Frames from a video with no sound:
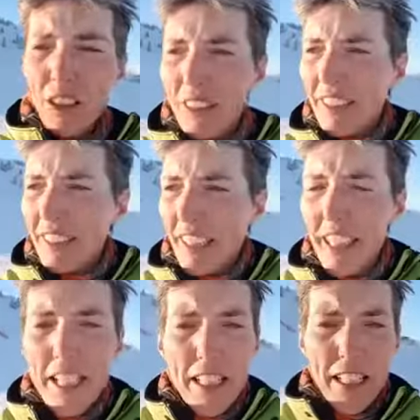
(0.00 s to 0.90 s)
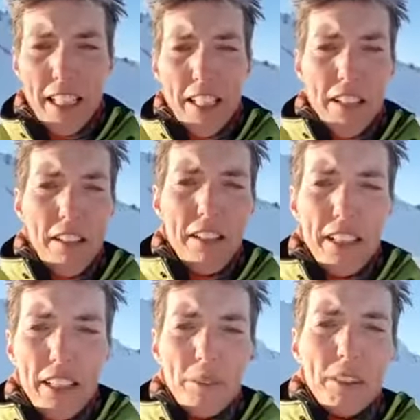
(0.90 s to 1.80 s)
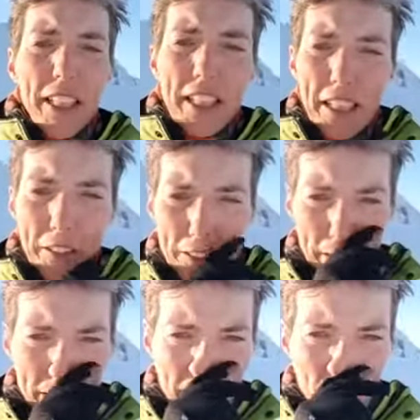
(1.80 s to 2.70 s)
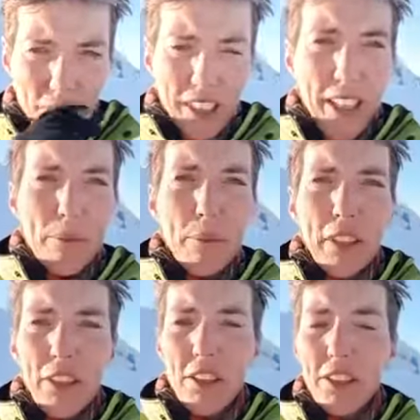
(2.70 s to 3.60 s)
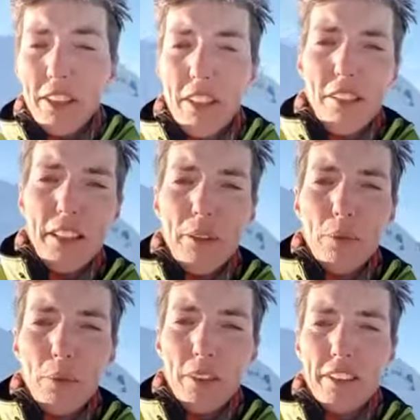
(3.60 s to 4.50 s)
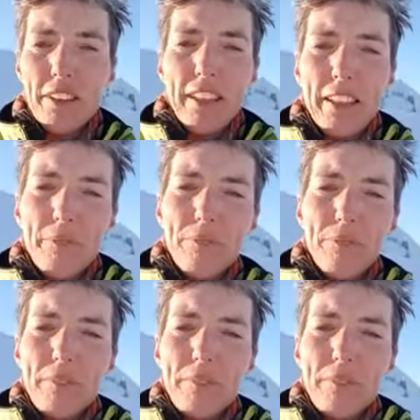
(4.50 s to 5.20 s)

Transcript: you can see, I am standing on a ski slope today because I was um,